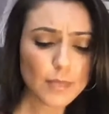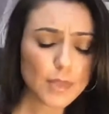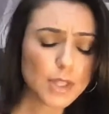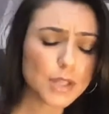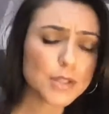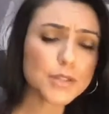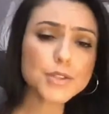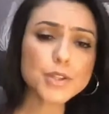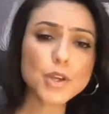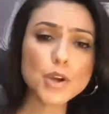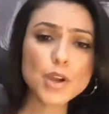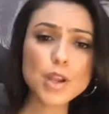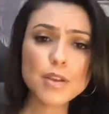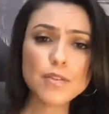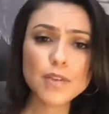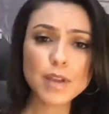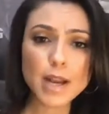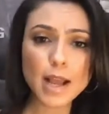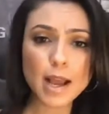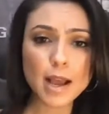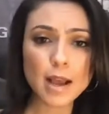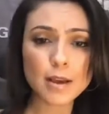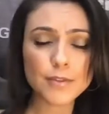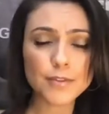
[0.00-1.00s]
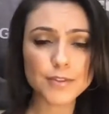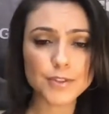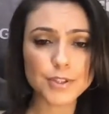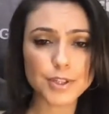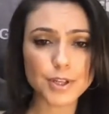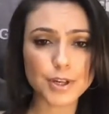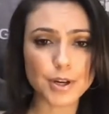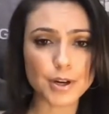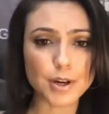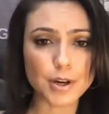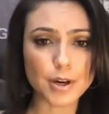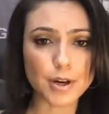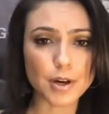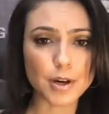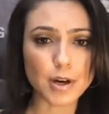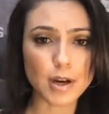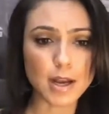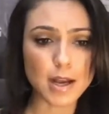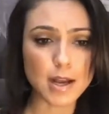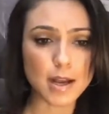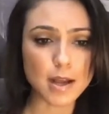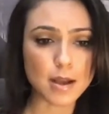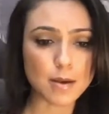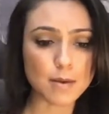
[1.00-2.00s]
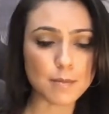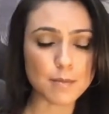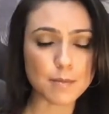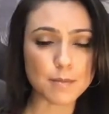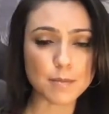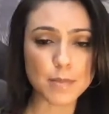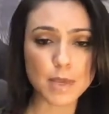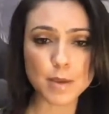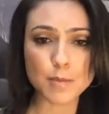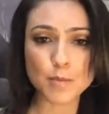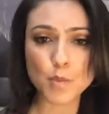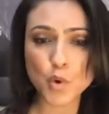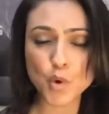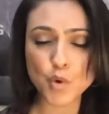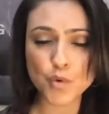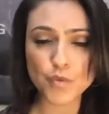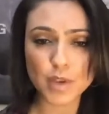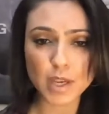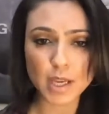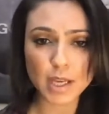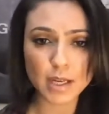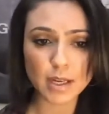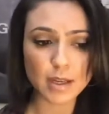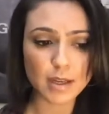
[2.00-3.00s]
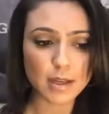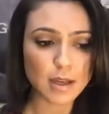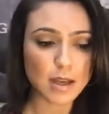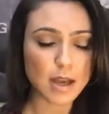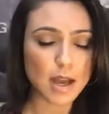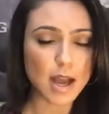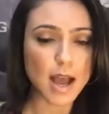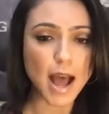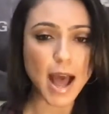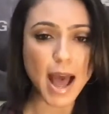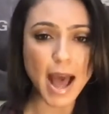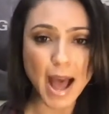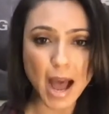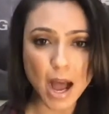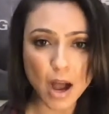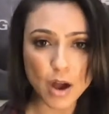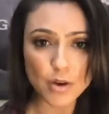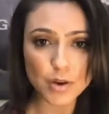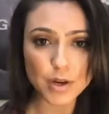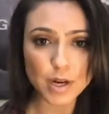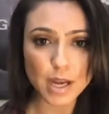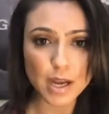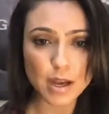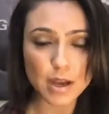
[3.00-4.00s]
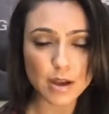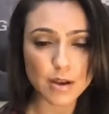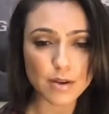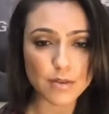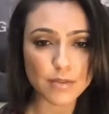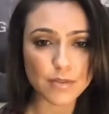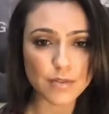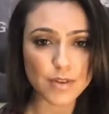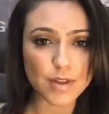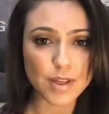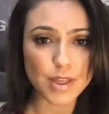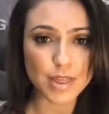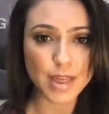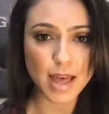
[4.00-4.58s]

So even after me moving out of the